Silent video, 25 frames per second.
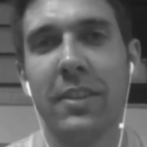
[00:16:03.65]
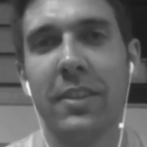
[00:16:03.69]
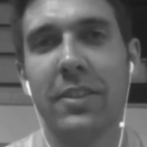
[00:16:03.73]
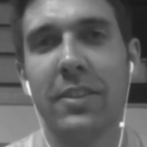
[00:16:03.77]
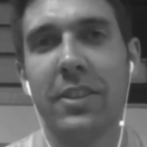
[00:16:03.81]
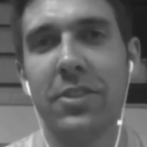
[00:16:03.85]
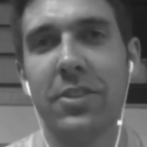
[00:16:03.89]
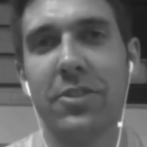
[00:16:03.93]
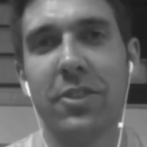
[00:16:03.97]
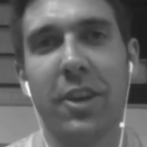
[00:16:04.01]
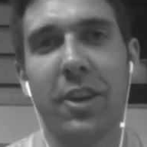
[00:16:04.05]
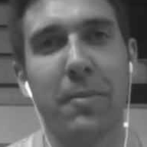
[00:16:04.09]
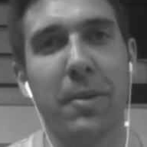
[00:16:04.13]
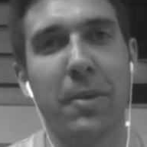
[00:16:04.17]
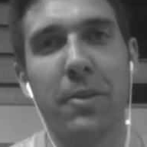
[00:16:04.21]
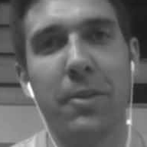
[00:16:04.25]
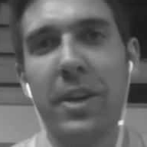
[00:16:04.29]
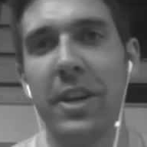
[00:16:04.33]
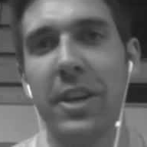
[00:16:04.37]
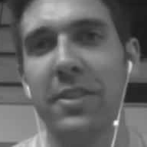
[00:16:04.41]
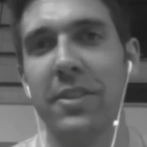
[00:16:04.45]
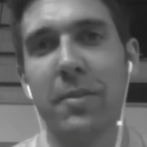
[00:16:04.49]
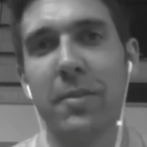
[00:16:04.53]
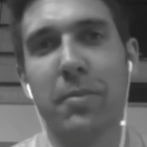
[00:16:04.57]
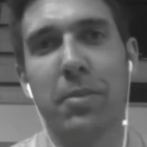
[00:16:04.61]
Just start by
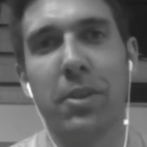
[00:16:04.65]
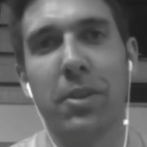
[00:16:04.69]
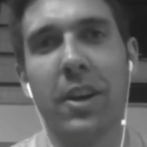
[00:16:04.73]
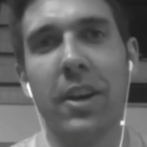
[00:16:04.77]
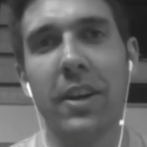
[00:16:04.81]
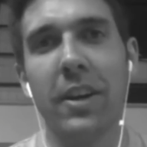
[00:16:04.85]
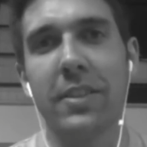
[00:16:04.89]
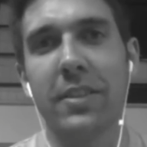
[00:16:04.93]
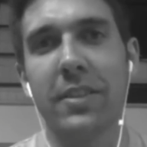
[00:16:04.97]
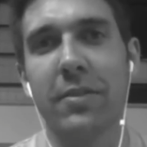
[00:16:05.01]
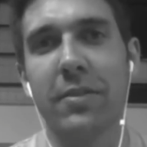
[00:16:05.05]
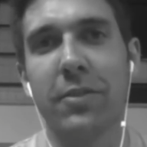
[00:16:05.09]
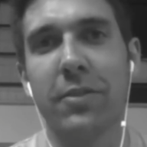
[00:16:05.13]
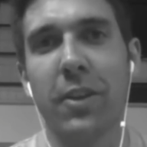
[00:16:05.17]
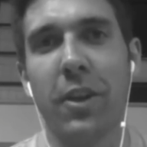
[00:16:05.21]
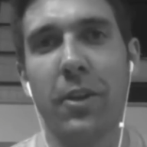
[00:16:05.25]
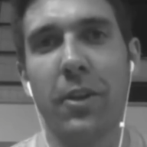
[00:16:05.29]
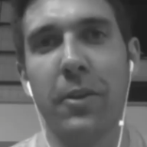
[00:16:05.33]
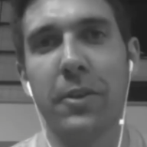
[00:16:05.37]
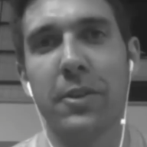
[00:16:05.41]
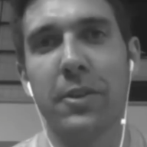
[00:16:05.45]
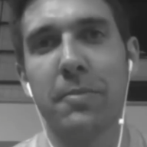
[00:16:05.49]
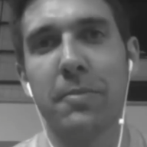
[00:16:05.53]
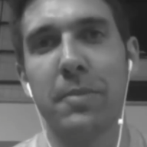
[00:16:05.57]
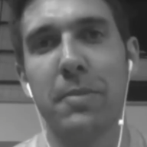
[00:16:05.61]
reading some blogs and
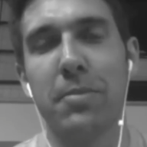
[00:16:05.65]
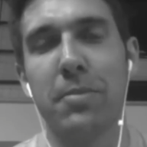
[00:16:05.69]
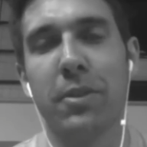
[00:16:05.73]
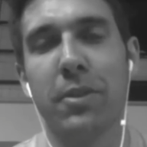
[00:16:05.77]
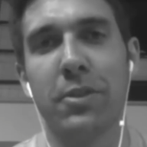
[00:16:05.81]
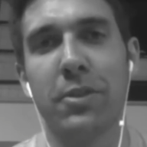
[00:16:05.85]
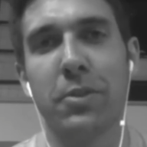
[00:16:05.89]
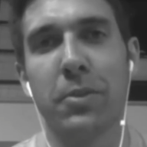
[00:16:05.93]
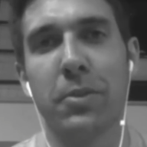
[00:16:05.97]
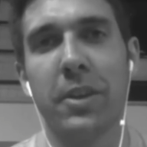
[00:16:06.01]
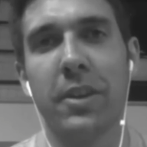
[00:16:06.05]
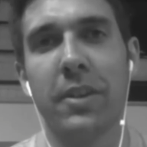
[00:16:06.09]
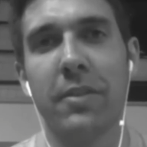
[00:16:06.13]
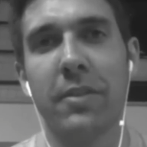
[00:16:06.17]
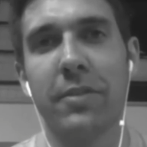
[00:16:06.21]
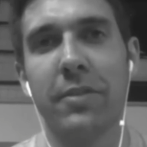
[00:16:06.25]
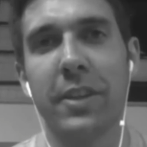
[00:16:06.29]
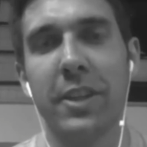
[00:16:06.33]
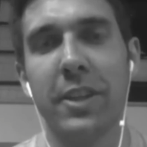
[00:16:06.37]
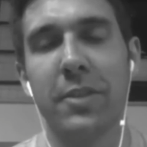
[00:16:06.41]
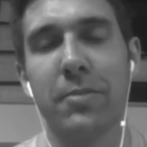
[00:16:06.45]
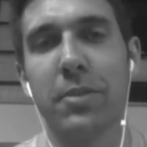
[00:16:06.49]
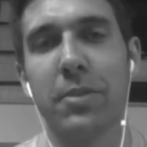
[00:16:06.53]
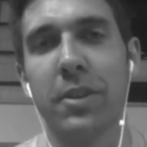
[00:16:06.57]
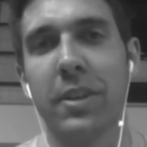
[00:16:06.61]
following some people on Twitter and
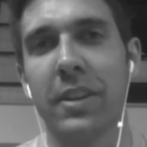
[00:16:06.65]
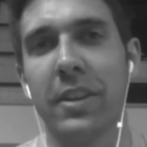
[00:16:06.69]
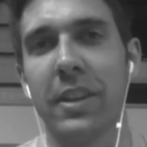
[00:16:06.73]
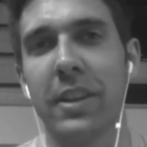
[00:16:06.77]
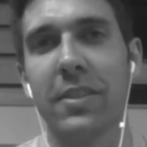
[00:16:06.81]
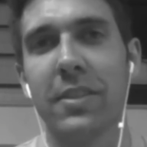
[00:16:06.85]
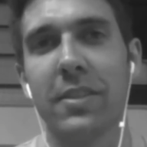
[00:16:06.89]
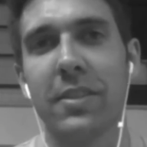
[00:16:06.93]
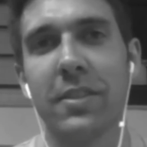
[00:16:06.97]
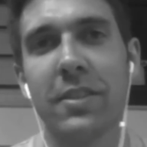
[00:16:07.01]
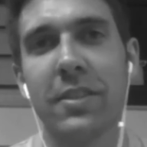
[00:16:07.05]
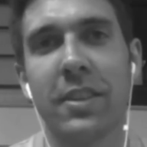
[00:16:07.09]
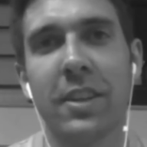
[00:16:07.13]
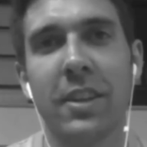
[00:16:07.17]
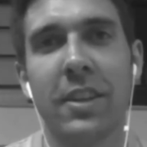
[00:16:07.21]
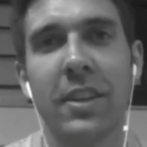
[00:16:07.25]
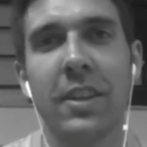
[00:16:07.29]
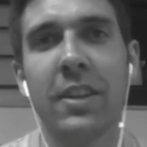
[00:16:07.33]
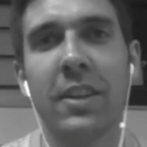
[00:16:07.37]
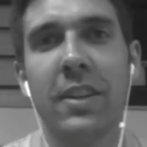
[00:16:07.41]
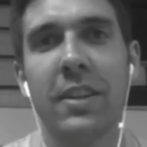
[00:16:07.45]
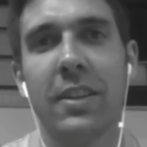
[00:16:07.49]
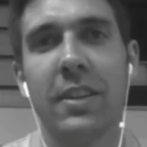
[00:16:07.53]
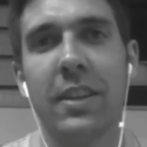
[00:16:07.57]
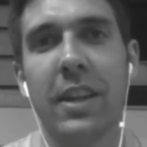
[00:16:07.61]
Facebook, and
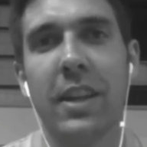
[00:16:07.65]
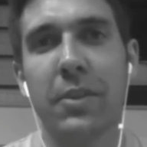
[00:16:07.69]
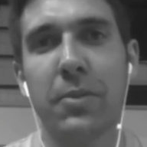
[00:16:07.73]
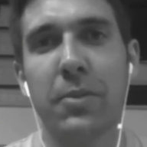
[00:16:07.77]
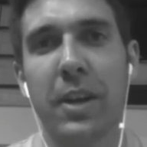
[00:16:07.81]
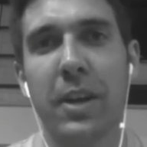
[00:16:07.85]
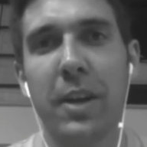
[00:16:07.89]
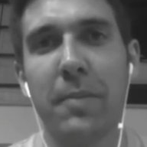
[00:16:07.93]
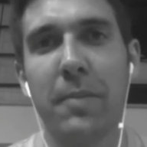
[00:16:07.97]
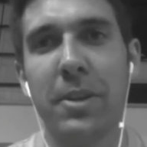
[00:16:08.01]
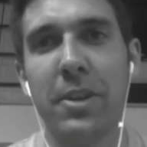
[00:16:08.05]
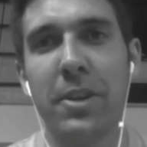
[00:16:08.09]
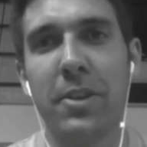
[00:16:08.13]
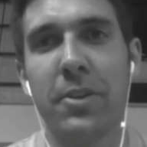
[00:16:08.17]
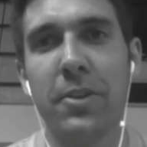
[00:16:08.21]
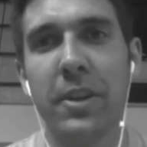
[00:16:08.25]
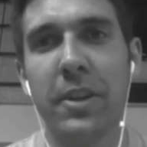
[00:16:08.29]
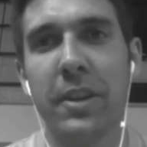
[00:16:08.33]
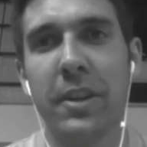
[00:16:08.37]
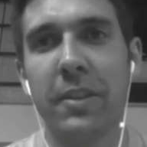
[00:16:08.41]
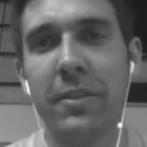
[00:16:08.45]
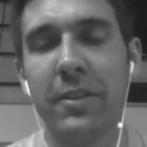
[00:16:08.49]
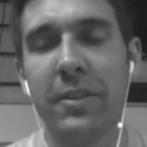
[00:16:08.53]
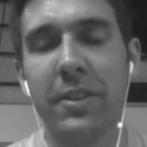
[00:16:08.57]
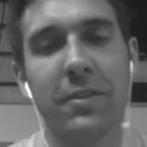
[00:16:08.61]
that's what I've been
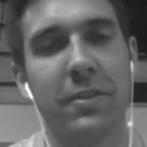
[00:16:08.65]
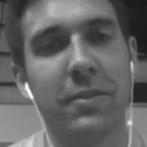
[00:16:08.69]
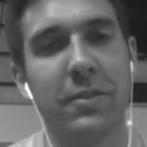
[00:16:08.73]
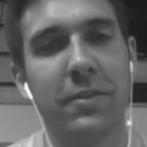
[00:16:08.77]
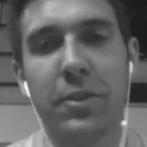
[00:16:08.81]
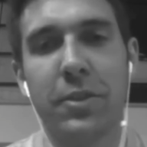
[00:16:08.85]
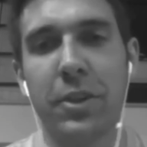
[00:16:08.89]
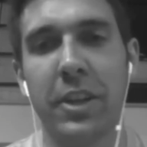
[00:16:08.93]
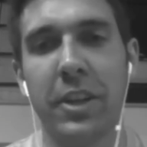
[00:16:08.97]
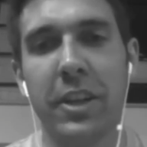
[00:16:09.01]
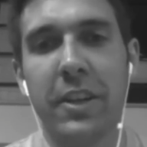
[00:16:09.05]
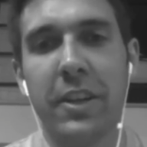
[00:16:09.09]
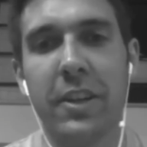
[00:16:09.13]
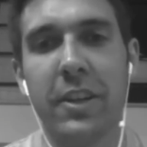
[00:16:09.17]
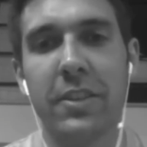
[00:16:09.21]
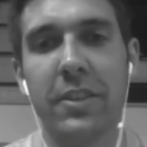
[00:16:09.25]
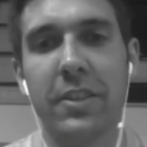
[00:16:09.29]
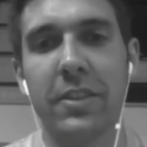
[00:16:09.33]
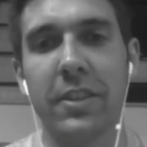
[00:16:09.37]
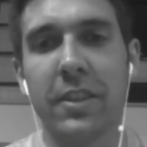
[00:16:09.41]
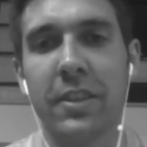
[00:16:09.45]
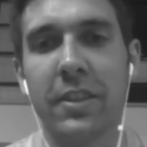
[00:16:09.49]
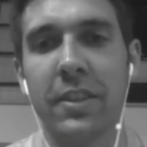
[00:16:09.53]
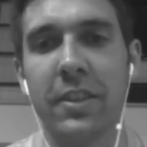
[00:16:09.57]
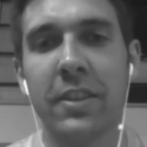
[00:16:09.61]
doing for
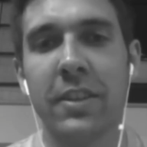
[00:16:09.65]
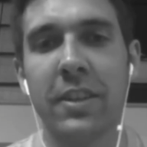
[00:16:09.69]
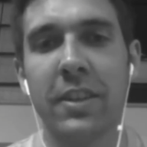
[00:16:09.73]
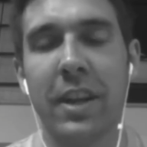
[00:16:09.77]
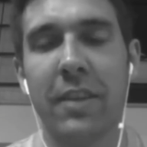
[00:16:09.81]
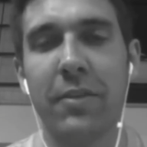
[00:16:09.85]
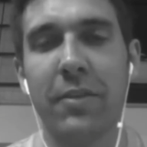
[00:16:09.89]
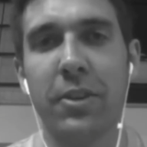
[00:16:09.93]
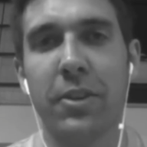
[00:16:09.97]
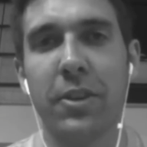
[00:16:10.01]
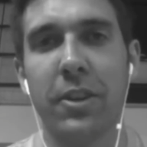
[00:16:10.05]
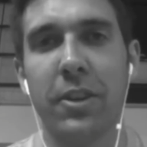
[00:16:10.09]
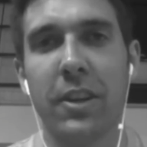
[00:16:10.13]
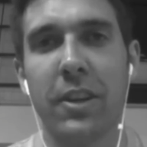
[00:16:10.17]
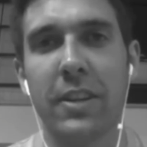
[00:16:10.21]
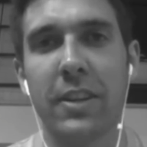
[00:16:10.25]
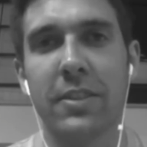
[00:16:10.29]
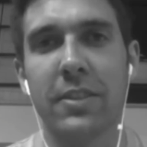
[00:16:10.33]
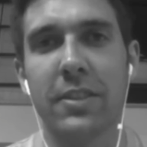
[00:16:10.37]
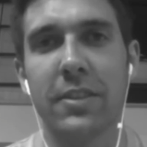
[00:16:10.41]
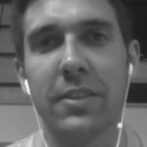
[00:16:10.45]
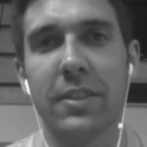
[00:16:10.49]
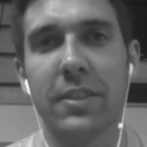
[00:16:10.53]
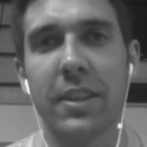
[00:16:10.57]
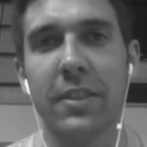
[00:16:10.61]
years, and I've learned a lot
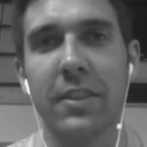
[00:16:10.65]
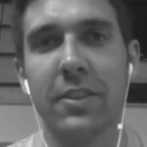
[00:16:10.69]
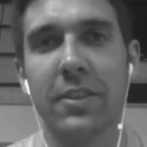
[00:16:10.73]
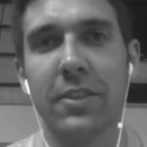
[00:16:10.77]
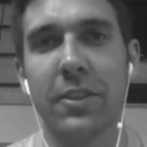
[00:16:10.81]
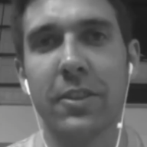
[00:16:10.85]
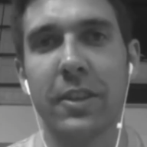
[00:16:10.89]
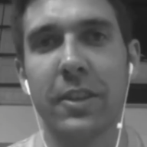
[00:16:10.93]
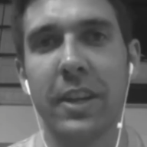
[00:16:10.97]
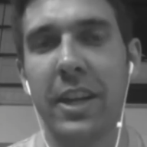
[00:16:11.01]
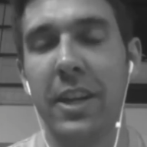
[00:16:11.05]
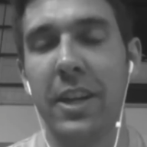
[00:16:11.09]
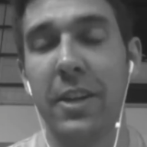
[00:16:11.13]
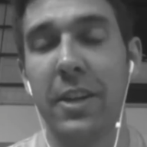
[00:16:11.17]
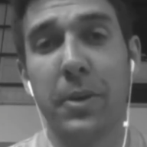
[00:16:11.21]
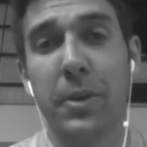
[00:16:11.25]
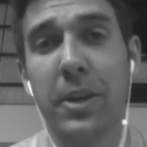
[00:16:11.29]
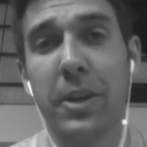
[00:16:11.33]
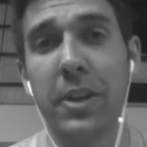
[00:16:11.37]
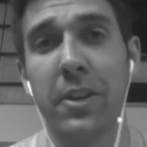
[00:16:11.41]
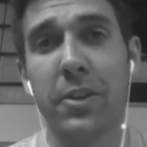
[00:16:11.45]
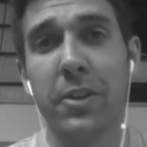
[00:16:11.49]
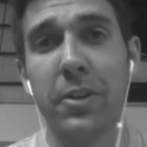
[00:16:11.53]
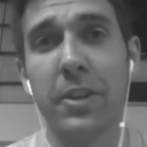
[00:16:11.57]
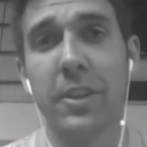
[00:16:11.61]
since then. So anyone
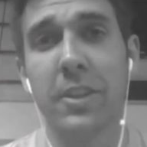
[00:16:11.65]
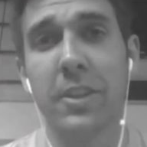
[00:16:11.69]
can do